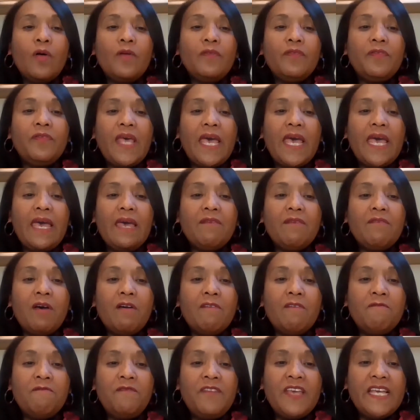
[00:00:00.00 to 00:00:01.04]
the
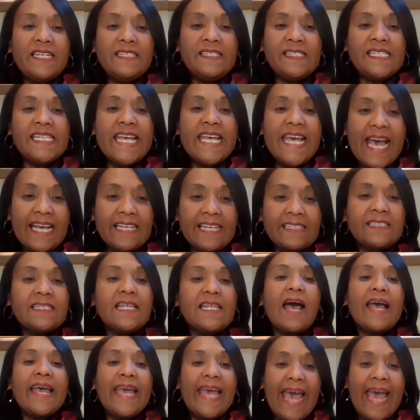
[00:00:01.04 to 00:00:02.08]
VCS,
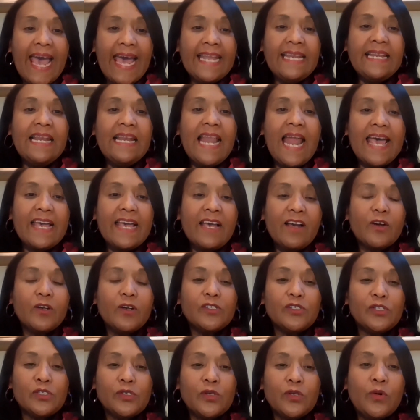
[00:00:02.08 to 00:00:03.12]
again, like our
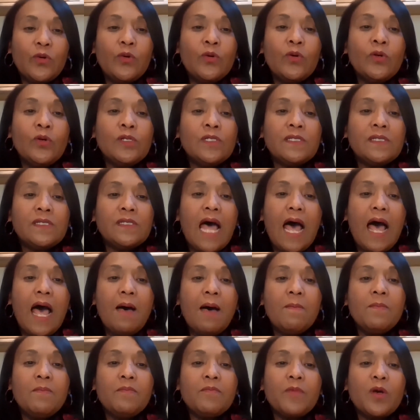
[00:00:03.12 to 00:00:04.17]
school
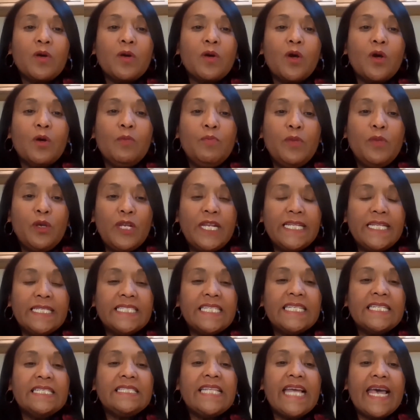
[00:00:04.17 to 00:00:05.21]

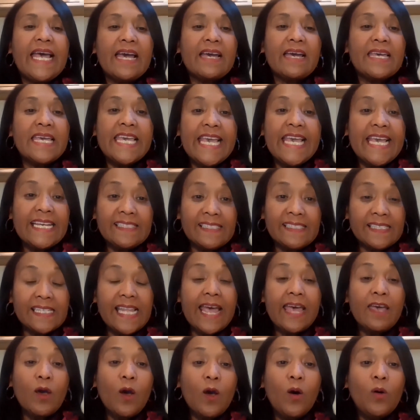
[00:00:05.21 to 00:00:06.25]
community, they're key
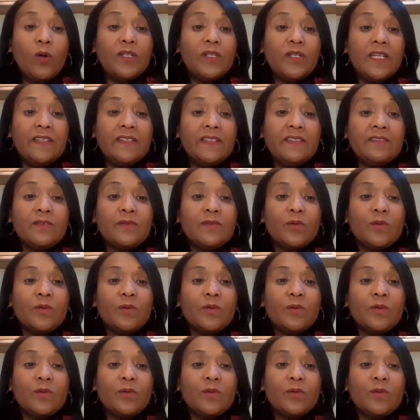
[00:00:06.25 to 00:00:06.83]
stakeholders.